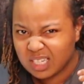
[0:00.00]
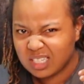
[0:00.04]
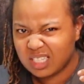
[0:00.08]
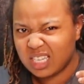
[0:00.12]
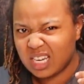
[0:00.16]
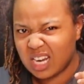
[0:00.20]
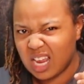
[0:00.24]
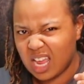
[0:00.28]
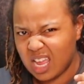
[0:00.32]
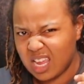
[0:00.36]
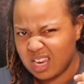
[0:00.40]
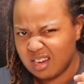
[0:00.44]

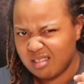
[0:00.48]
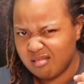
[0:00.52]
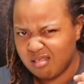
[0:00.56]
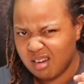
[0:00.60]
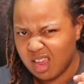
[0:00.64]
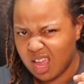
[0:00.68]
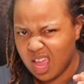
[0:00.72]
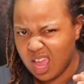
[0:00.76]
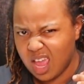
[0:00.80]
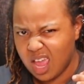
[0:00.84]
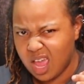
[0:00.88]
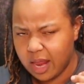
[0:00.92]
Did I do
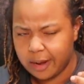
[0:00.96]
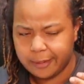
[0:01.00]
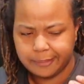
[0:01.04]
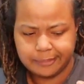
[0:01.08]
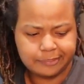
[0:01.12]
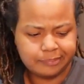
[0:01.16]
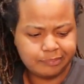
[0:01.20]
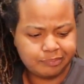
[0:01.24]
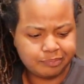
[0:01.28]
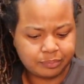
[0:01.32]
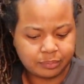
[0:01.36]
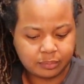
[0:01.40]

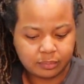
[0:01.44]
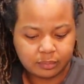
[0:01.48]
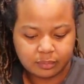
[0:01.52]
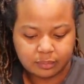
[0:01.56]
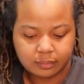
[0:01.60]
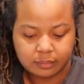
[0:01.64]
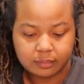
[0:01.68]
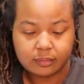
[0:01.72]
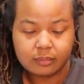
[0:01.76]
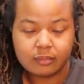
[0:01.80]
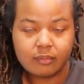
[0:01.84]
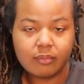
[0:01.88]

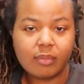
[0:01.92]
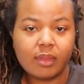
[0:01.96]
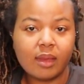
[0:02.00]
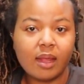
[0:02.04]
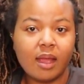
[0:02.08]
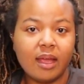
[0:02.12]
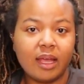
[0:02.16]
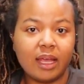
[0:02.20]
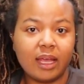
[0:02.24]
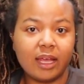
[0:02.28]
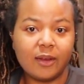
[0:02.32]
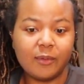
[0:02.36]

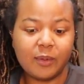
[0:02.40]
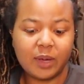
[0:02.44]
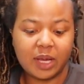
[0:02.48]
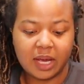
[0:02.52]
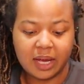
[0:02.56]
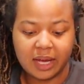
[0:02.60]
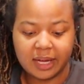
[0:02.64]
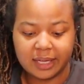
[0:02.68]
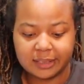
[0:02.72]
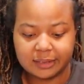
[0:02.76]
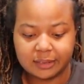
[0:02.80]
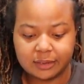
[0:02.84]
that? Anyway,
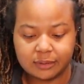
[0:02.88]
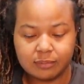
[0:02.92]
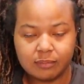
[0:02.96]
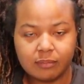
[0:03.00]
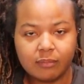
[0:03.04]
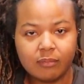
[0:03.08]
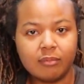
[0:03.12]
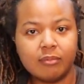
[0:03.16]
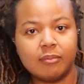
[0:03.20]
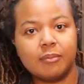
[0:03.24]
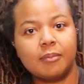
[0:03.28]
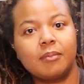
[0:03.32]
guys,
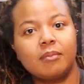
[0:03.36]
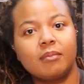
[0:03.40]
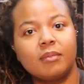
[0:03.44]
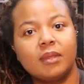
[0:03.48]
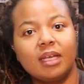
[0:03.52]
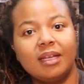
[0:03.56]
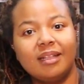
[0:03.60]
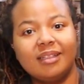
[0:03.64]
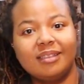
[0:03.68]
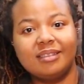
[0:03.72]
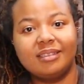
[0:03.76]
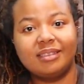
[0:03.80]

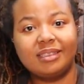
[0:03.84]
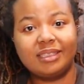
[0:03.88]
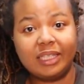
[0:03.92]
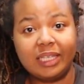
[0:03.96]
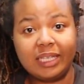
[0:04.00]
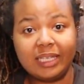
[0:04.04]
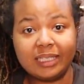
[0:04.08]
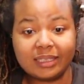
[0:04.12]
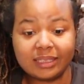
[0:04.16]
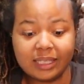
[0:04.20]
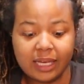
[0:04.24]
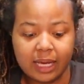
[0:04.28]

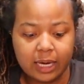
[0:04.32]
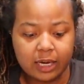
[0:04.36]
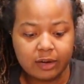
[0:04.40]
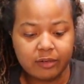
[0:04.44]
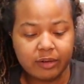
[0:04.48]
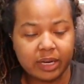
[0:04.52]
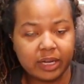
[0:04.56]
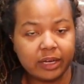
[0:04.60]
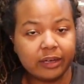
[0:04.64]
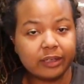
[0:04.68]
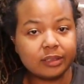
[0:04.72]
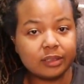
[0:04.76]
this cake
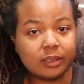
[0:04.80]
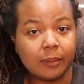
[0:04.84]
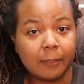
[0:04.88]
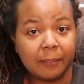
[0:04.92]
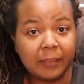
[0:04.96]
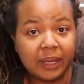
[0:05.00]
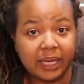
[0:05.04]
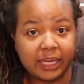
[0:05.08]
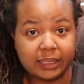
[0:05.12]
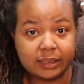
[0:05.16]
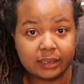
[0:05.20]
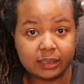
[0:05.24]
right here is
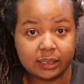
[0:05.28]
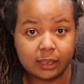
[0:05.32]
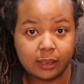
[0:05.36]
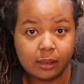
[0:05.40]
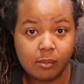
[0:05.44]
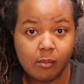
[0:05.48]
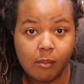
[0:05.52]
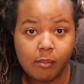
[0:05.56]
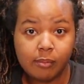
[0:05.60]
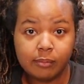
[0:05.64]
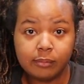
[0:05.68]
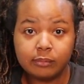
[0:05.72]

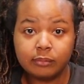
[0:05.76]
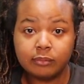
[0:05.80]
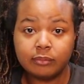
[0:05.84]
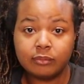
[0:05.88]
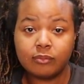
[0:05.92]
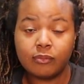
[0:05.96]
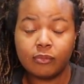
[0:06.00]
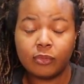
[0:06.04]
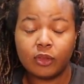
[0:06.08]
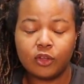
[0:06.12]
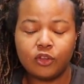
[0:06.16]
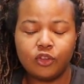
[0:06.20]
amazing.
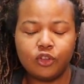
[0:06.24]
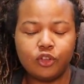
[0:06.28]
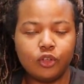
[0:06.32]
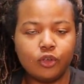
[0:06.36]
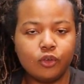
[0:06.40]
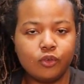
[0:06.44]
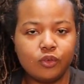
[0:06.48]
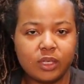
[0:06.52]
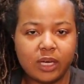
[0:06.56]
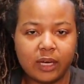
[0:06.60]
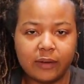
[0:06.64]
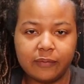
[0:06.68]

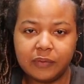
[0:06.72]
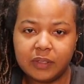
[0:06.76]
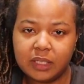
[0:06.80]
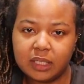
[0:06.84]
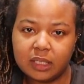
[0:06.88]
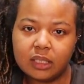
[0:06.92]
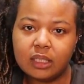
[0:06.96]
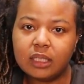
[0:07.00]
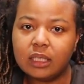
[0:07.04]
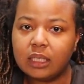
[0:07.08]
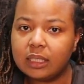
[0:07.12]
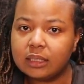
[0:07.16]
You
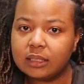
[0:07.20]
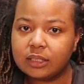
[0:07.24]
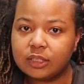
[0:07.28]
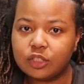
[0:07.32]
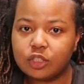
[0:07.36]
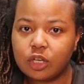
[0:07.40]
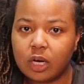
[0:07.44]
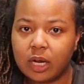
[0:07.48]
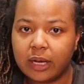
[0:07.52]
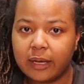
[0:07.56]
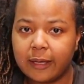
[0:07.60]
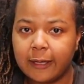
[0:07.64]
definitely need to
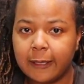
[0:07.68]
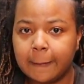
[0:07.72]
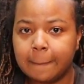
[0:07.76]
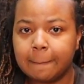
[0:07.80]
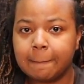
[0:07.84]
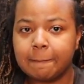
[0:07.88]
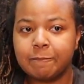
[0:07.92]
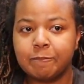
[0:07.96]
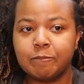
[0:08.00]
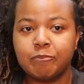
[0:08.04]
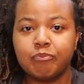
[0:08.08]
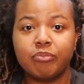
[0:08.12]
try
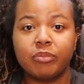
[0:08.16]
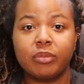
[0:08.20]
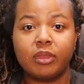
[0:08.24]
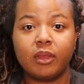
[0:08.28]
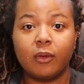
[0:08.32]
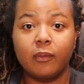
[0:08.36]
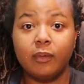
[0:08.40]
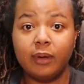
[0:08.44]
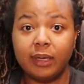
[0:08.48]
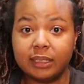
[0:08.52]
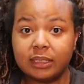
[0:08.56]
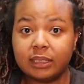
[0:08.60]
it.
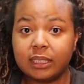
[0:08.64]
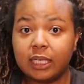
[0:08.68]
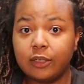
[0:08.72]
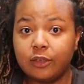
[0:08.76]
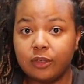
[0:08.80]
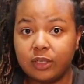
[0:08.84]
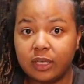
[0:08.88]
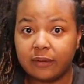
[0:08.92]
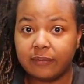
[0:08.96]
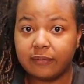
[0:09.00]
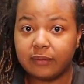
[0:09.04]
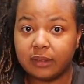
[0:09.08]
When I say
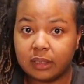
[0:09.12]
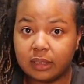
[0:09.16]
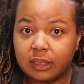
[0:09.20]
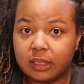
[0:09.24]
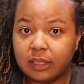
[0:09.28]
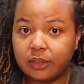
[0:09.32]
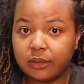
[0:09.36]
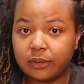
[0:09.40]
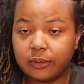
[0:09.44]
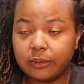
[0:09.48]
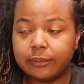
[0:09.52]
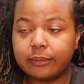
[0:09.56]
you definitely
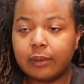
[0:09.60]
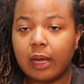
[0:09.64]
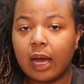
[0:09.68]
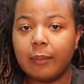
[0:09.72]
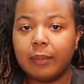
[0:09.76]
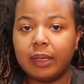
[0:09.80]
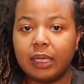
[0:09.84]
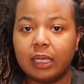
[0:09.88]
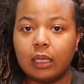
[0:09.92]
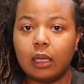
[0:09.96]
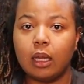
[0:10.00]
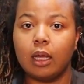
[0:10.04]
do, I
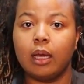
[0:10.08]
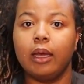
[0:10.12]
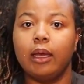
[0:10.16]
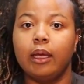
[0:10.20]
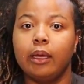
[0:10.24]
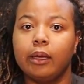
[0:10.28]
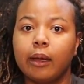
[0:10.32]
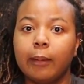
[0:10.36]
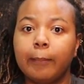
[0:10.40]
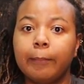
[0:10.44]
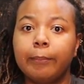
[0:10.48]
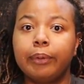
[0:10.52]
mean
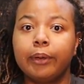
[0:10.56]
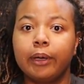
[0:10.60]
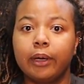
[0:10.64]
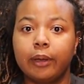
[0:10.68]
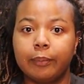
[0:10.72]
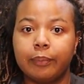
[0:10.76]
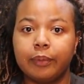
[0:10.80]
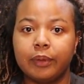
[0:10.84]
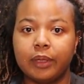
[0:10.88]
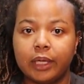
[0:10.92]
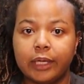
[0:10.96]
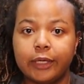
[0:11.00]
like
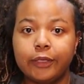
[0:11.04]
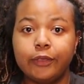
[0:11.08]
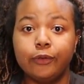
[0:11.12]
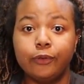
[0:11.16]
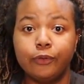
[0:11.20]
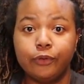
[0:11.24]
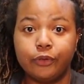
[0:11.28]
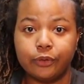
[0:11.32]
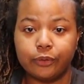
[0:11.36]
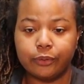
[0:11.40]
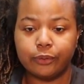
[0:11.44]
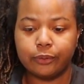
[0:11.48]
bump it.
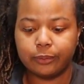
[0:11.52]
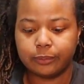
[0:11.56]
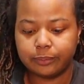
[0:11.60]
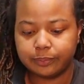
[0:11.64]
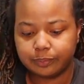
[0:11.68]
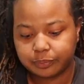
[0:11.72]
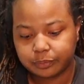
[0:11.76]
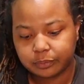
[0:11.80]
You do.